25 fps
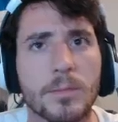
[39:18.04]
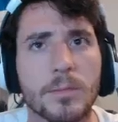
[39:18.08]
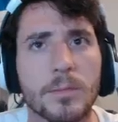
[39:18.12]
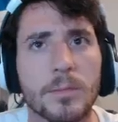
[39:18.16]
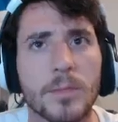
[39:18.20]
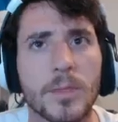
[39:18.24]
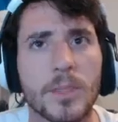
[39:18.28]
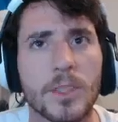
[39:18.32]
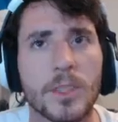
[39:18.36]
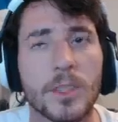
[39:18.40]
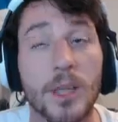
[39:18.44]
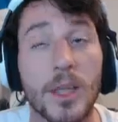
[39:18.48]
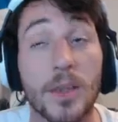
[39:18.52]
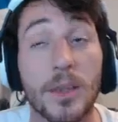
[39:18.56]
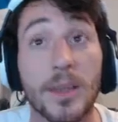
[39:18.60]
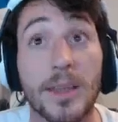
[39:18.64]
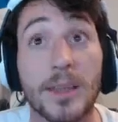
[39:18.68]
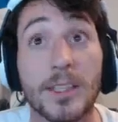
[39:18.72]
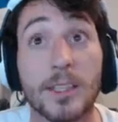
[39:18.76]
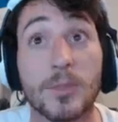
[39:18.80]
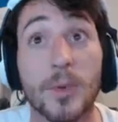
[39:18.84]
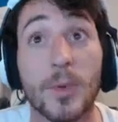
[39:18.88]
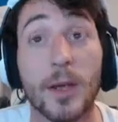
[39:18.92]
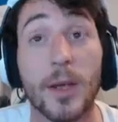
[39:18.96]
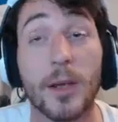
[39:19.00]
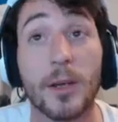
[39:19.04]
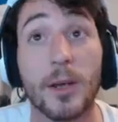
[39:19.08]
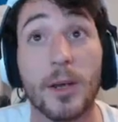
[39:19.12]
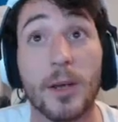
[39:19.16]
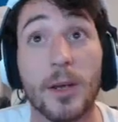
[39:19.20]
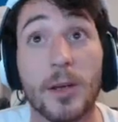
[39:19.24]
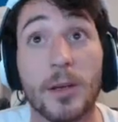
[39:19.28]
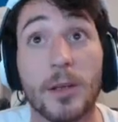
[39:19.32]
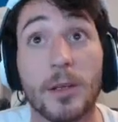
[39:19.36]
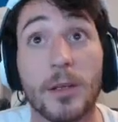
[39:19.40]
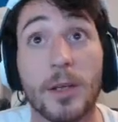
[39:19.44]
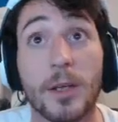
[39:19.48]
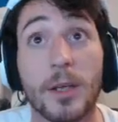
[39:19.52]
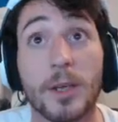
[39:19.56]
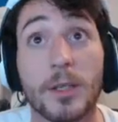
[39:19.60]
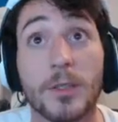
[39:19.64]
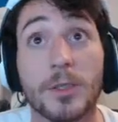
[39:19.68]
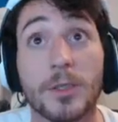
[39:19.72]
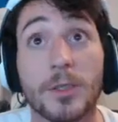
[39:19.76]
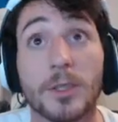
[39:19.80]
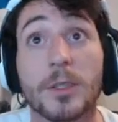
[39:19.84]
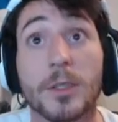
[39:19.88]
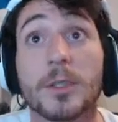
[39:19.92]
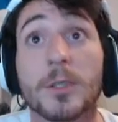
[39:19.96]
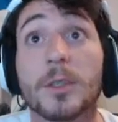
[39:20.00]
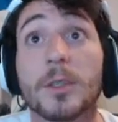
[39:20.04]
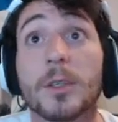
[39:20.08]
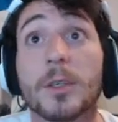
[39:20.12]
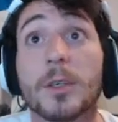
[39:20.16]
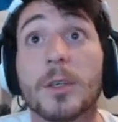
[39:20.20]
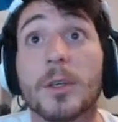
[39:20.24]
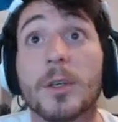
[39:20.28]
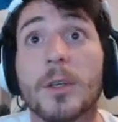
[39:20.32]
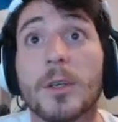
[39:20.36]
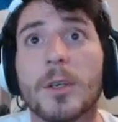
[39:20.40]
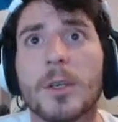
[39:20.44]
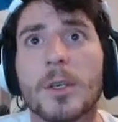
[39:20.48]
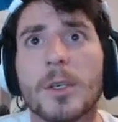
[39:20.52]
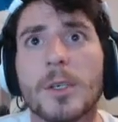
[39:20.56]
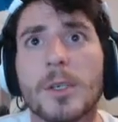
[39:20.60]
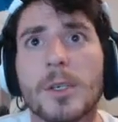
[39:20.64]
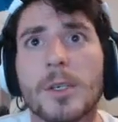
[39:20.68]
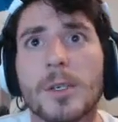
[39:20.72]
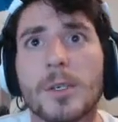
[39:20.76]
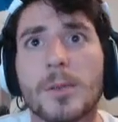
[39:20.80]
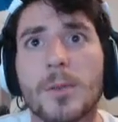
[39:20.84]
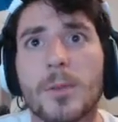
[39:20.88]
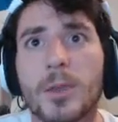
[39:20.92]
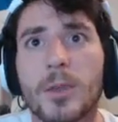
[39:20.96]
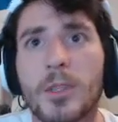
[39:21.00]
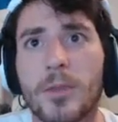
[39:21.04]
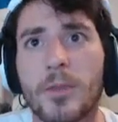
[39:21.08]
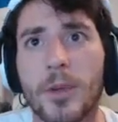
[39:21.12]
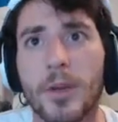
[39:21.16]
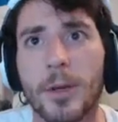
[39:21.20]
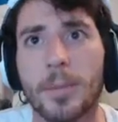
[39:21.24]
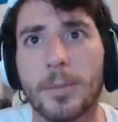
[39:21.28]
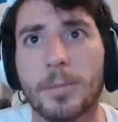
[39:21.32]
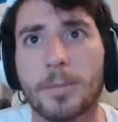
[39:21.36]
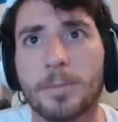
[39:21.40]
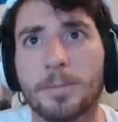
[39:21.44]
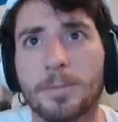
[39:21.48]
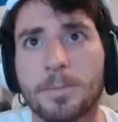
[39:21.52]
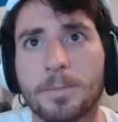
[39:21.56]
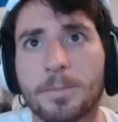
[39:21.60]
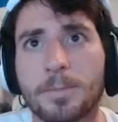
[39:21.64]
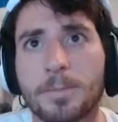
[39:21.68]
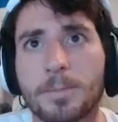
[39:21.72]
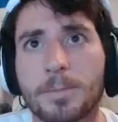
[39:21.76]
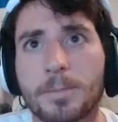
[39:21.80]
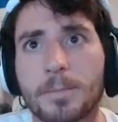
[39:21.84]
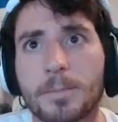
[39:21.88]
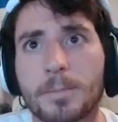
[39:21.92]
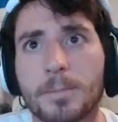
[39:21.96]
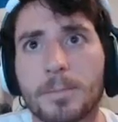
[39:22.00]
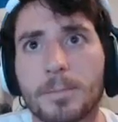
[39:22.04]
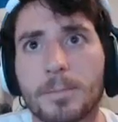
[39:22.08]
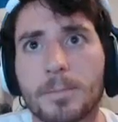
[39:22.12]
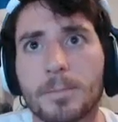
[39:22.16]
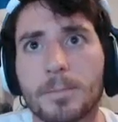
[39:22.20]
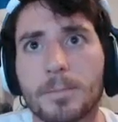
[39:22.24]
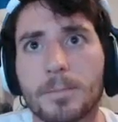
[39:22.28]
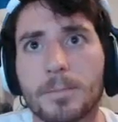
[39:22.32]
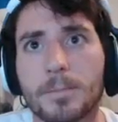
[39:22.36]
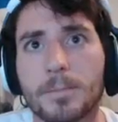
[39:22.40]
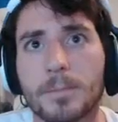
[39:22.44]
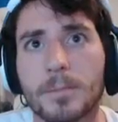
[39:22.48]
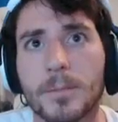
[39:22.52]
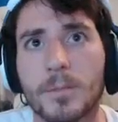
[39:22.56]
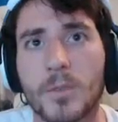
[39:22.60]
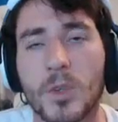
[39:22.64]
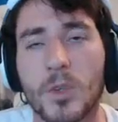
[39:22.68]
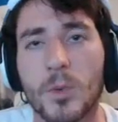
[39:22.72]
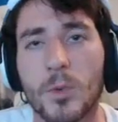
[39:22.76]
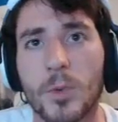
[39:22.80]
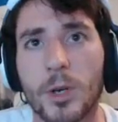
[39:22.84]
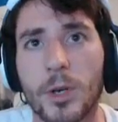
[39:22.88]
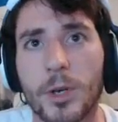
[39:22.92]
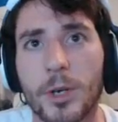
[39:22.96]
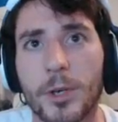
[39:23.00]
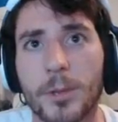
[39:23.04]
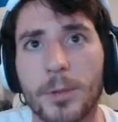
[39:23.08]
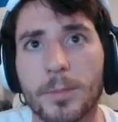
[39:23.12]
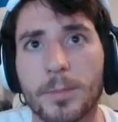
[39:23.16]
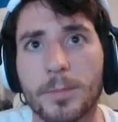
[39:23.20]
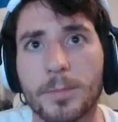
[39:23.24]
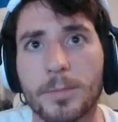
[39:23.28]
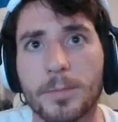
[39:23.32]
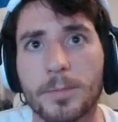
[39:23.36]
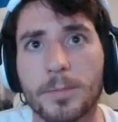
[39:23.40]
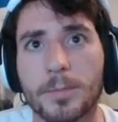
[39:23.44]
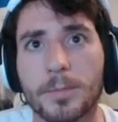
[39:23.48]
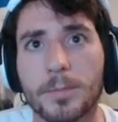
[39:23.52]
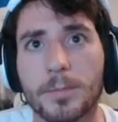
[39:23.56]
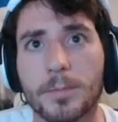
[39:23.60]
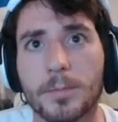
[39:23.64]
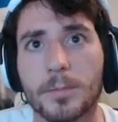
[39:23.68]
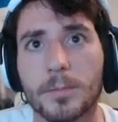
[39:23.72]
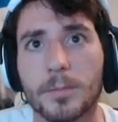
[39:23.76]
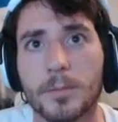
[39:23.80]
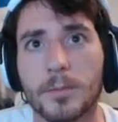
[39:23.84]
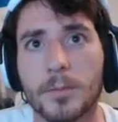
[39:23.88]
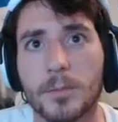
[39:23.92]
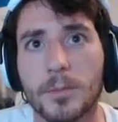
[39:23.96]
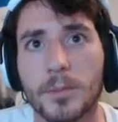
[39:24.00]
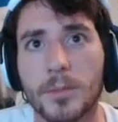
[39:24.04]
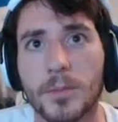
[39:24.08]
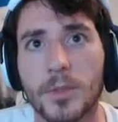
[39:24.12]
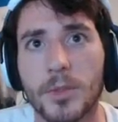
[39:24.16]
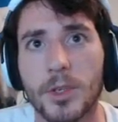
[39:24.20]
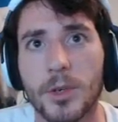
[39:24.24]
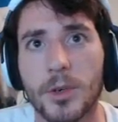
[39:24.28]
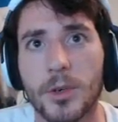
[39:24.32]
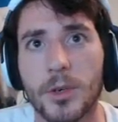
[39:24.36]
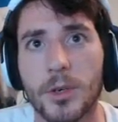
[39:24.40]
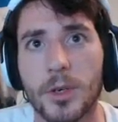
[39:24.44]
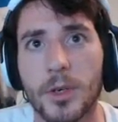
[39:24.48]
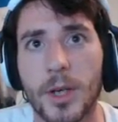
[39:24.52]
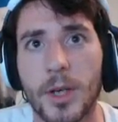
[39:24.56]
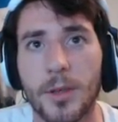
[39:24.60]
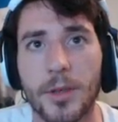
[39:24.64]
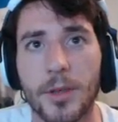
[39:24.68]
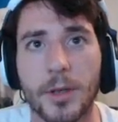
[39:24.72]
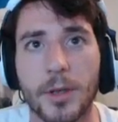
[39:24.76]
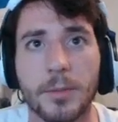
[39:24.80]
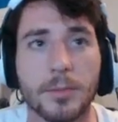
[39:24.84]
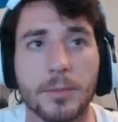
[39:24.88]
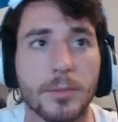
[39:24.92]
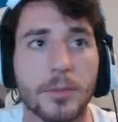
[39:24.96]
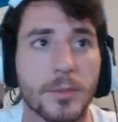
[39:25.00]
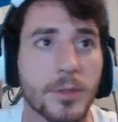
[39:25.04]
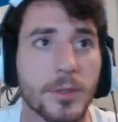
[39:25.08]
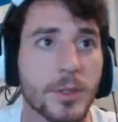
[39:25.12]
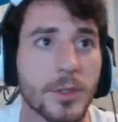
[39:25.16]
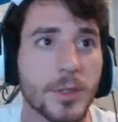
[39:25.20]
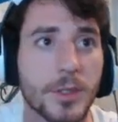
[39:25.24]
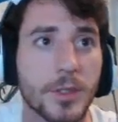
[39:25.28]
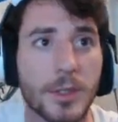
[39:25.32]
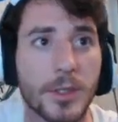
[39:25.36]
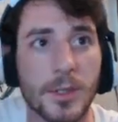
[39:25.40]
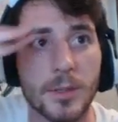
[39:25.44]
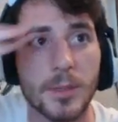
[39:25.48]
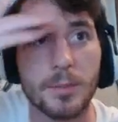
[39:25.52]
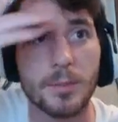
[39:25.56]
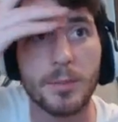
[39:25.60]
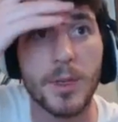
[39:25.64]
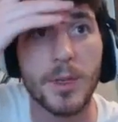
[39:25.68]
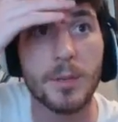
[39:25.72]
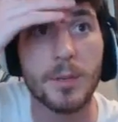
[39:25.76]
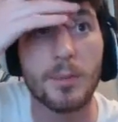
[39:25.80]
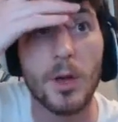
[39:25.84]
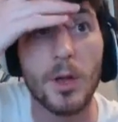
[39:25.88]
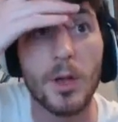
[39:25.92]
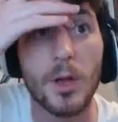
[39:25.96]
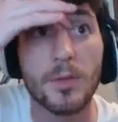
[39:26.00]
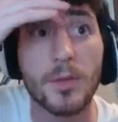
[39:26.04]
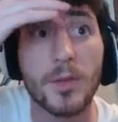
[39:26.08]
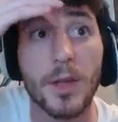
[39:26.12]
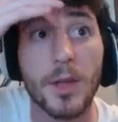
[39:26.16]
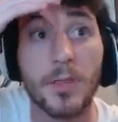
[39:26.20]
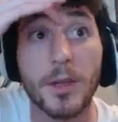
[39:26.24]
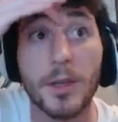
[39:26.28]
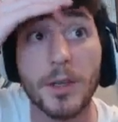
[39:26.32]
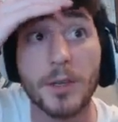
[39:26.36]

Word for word: So I think that's the way I got in, actually. What's over here? What are you? You're nothing. This is a big ball of nothing.